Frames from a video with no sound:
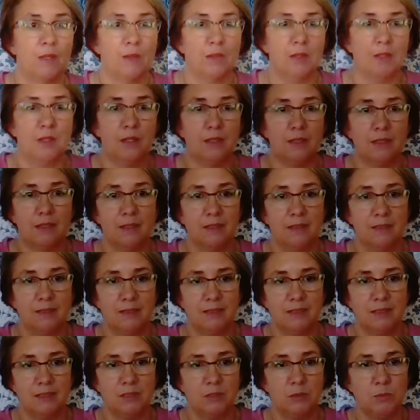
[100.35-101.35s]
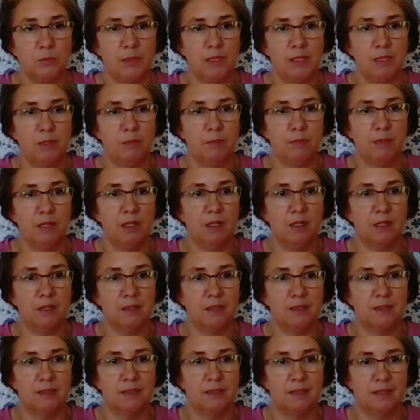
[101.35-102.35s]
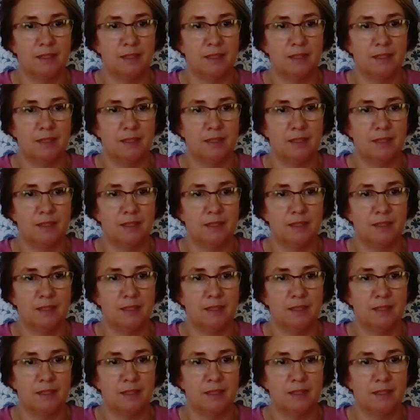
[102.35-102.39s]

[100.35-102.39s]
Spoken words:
Look, there's Wilbur!